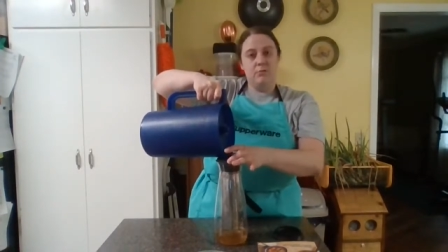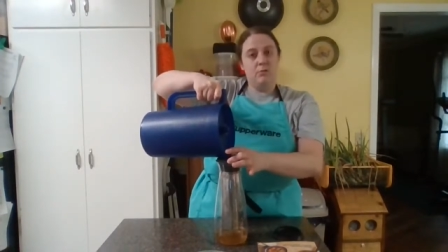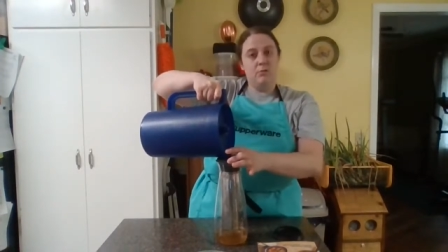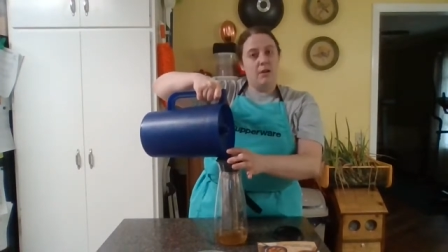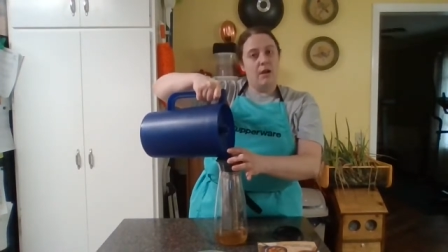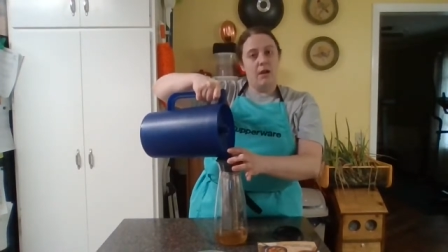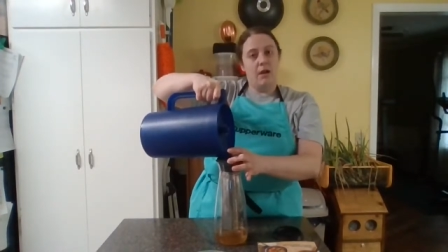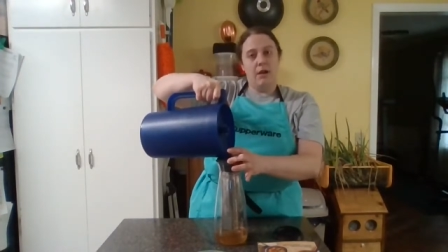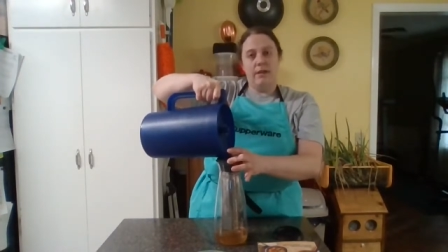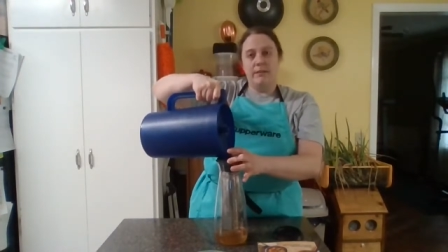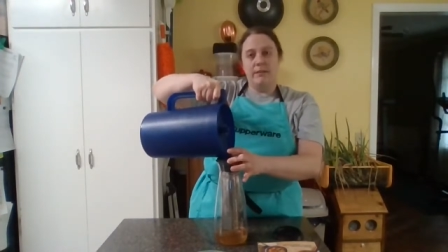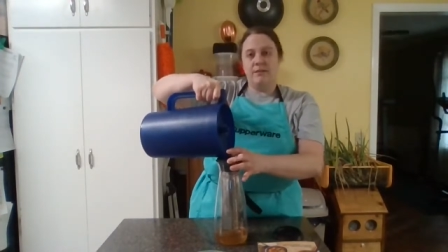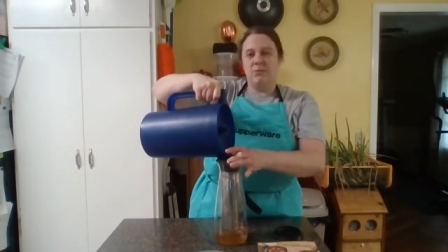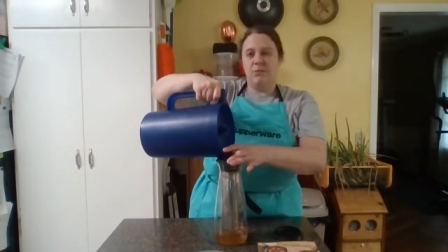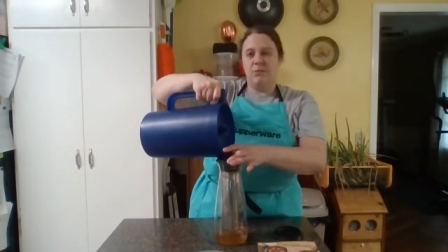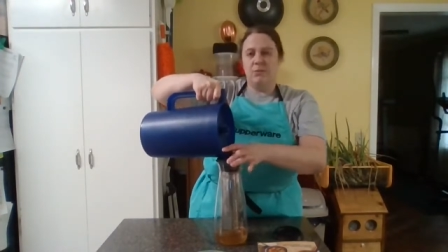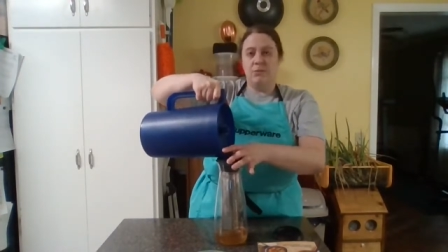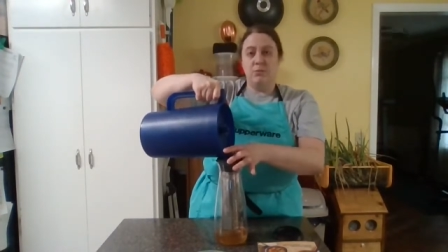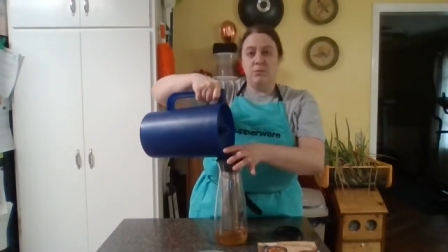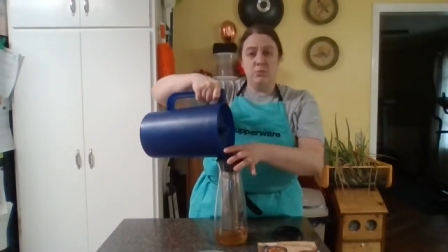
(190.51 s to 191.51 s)
hot
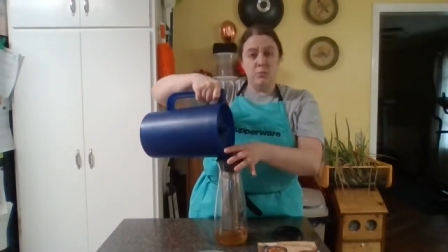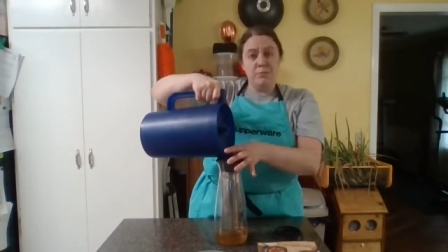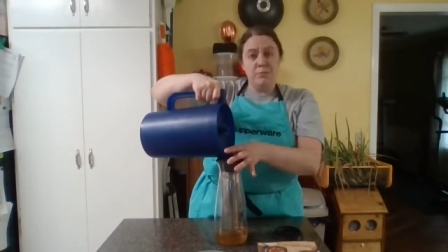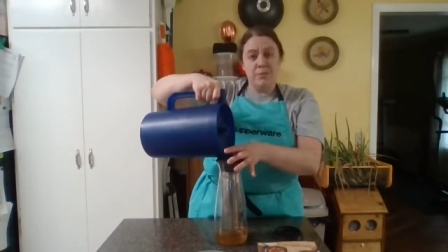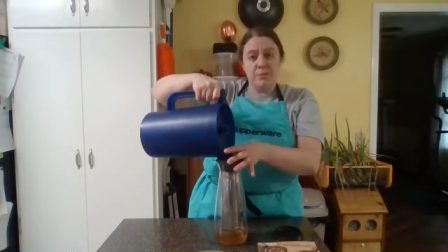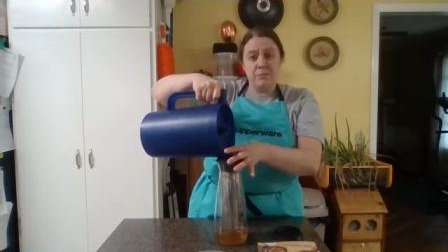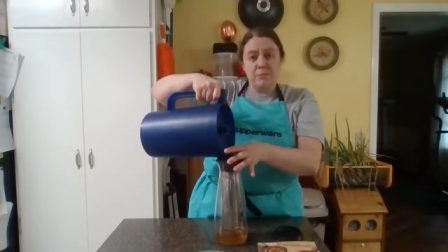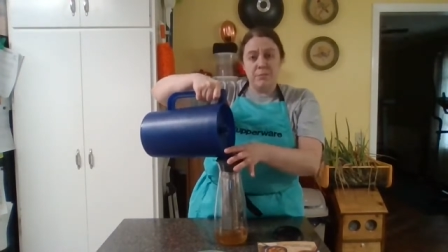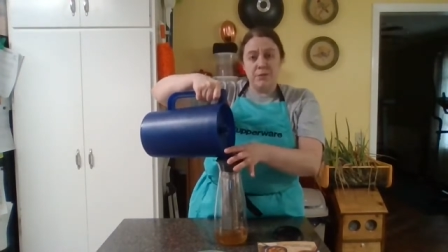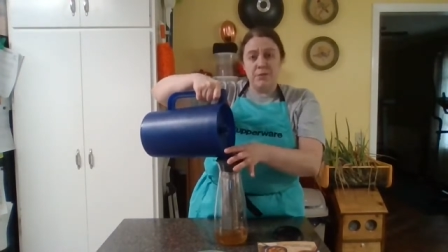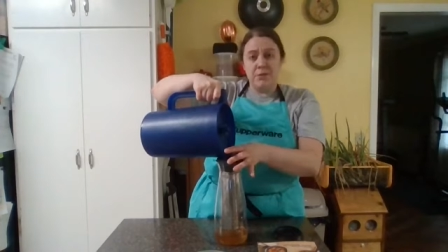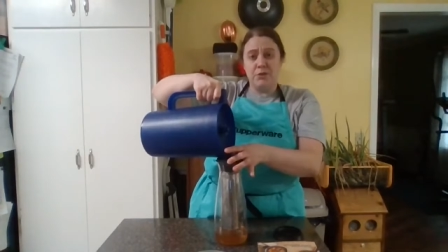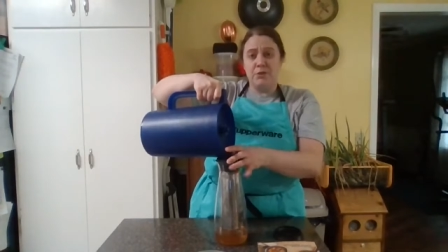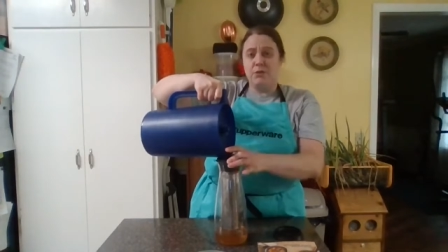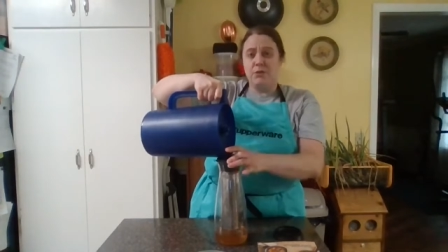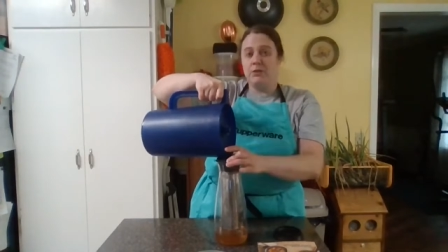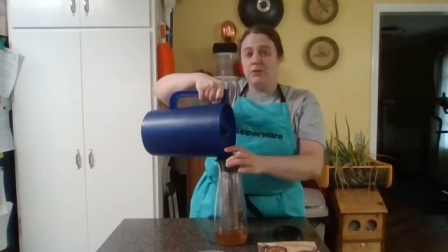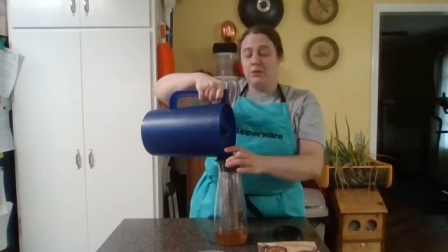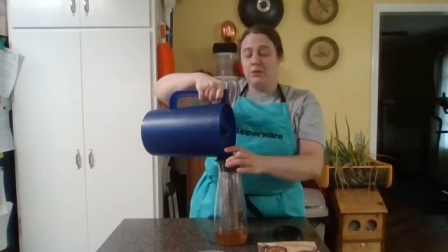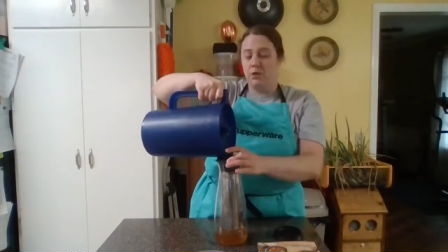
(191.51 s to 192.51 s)
or room
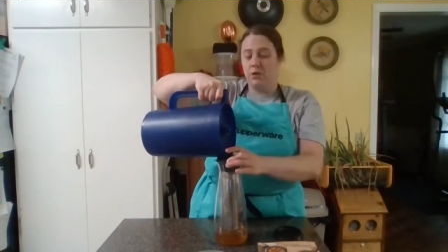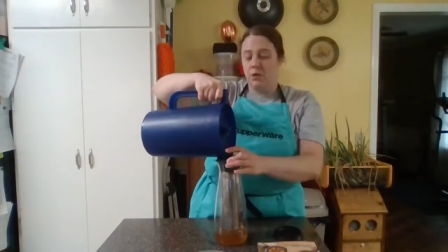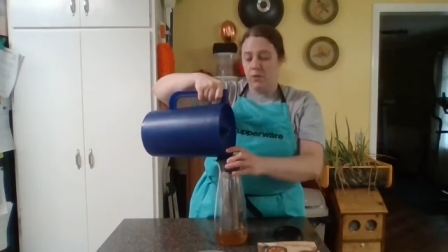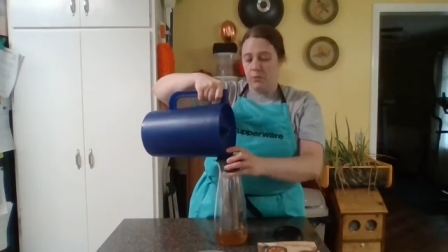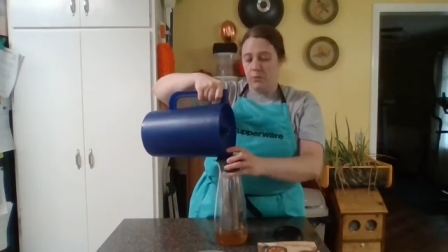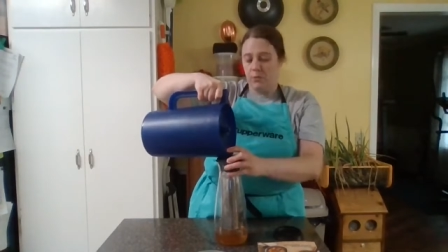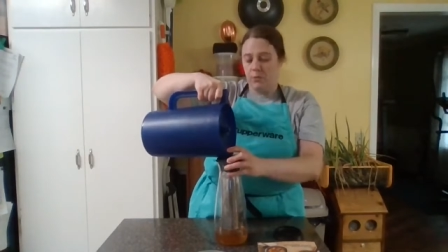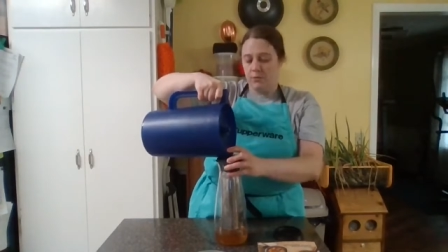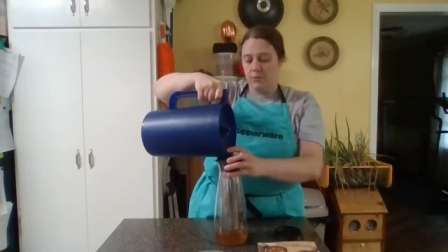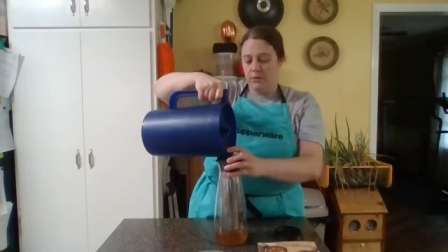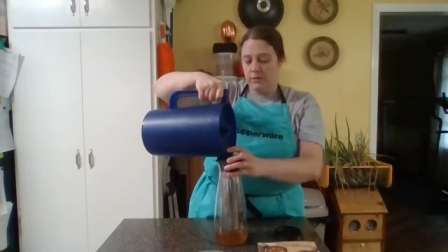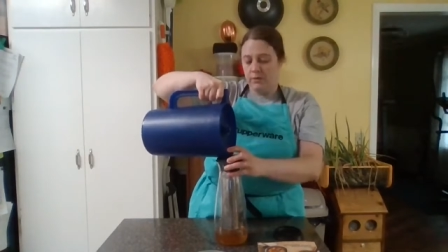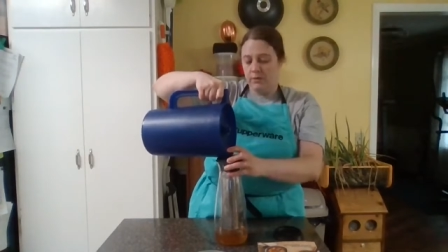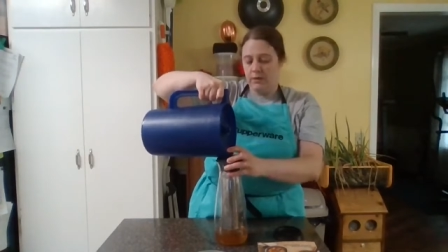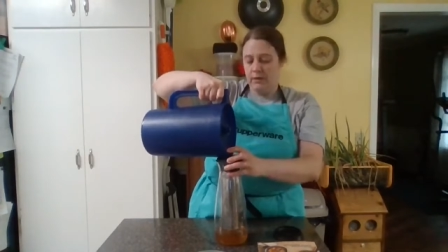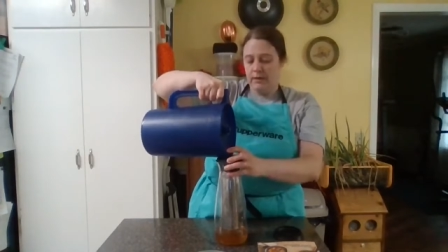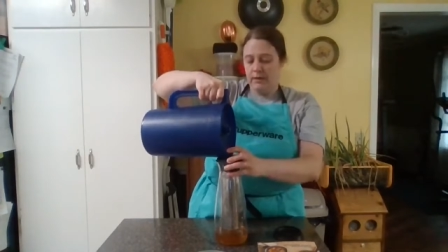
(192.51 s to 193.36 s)
temperature to cold